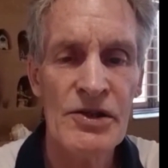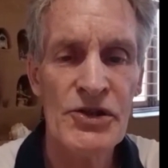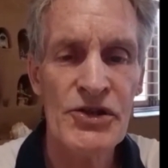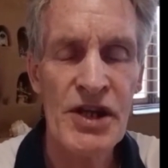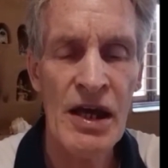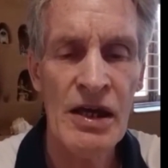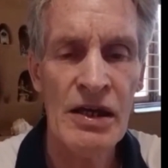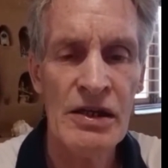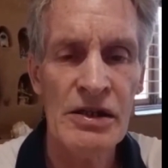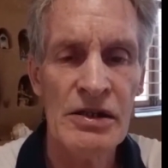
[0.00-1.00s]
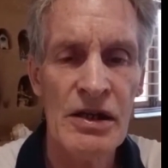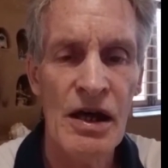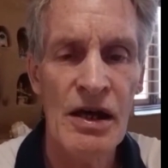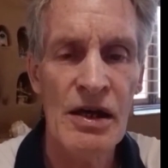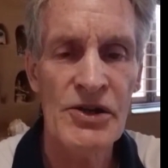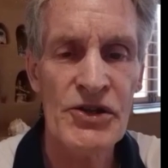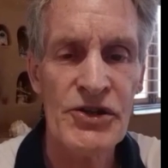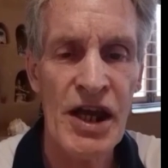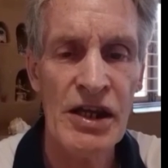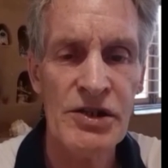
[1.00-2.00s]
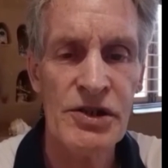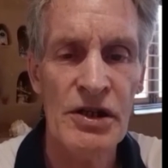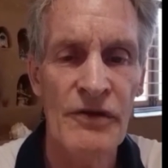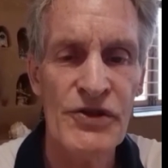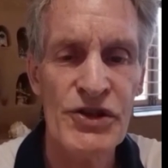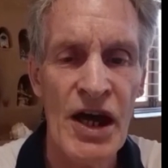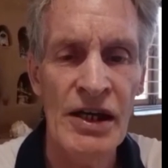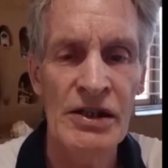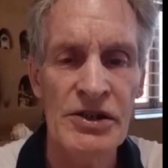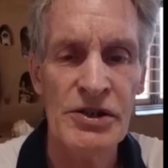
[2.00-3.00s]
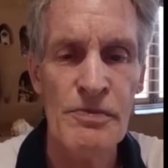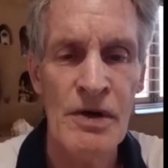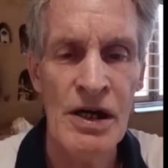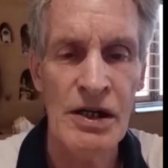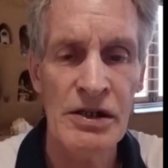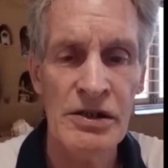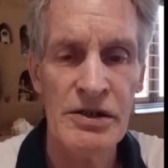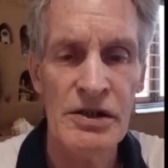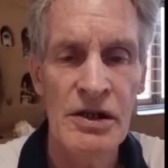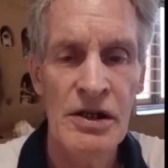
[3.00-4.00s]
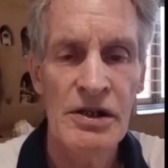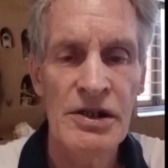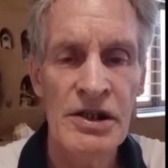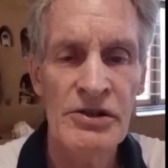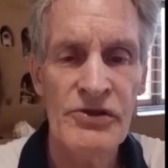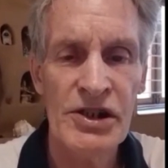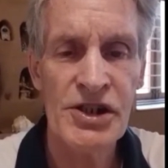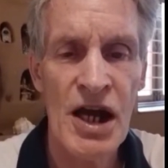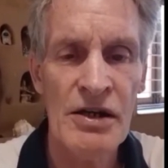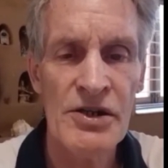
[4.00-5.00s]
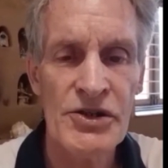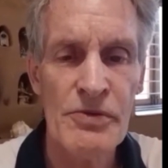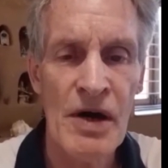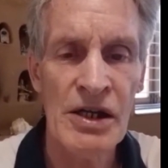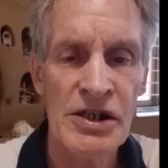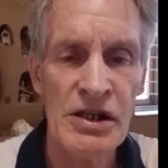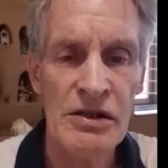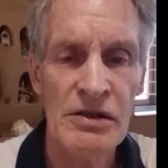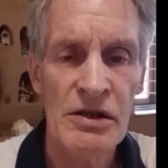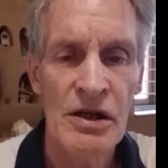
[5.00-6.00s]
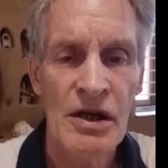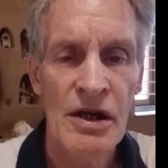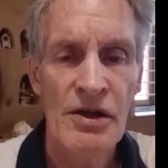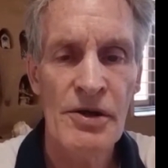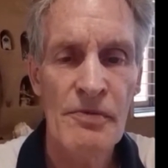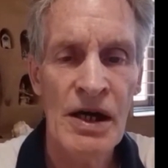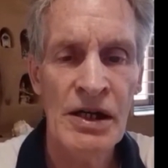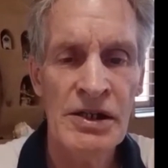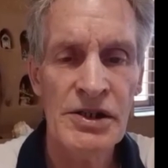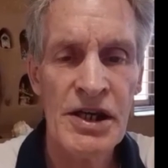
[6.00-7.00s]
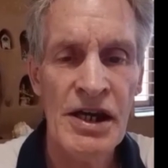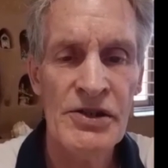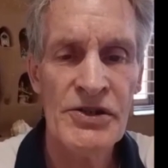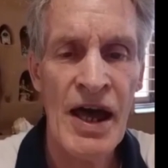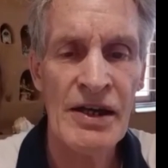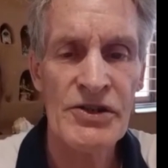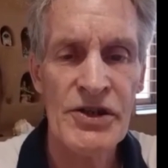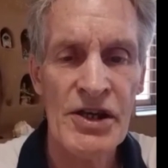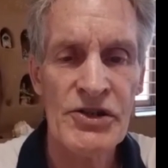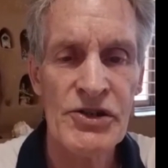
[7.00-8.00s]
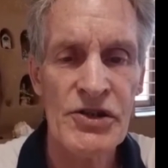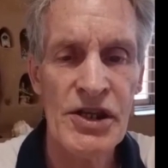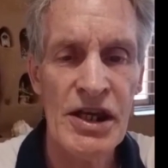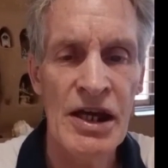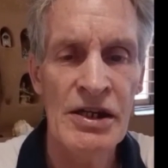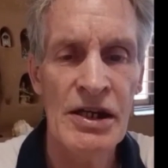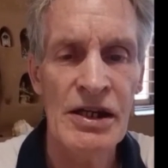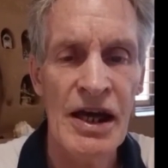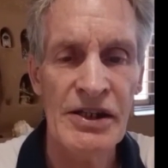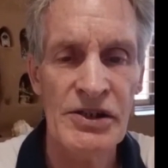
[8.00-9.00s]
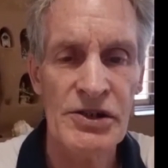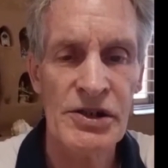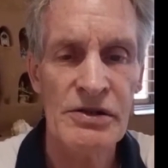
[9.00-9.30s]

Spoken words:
staying in a state of silent mind, nirvichara samadhi, the mind gains access to the inner light,